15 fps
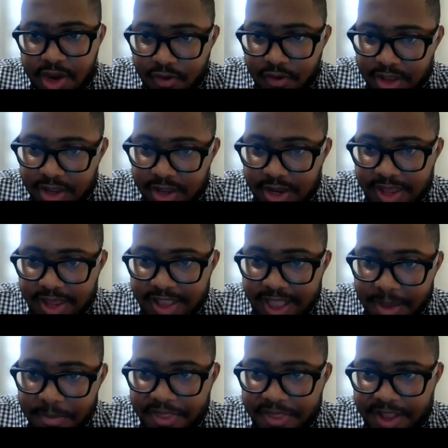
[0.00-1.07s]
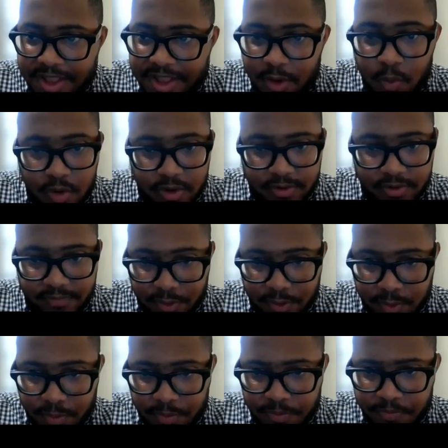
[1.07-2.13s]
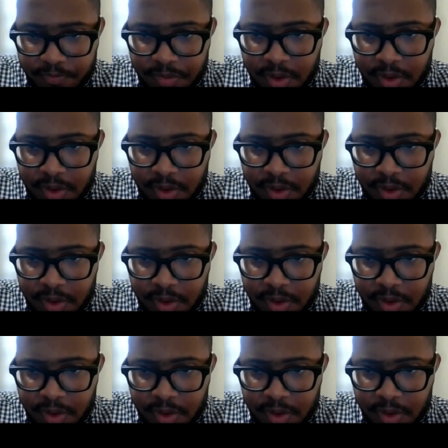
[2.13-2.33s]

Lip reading: critical, and empathetic worldview.